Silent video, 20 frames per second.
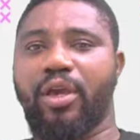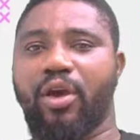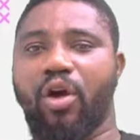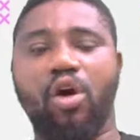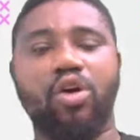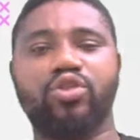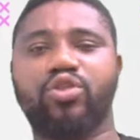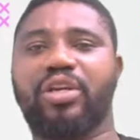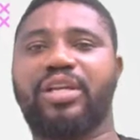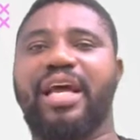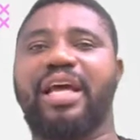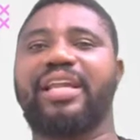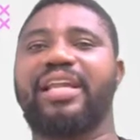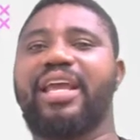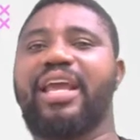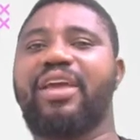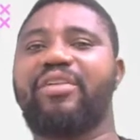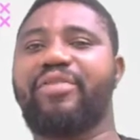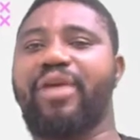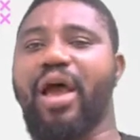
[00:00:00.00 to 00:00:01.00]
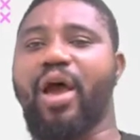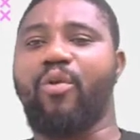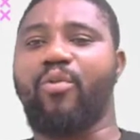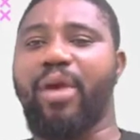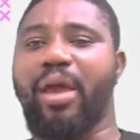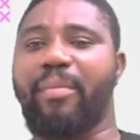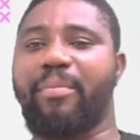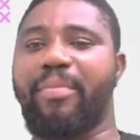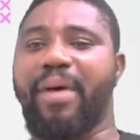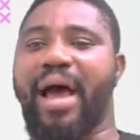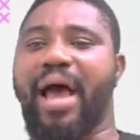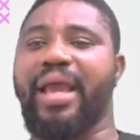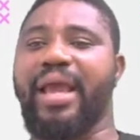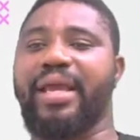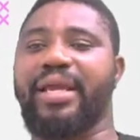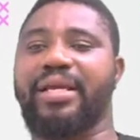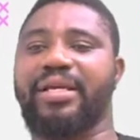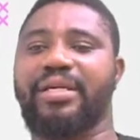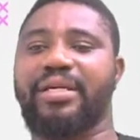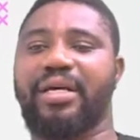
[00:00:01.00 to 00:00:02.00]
Also in an area whereby,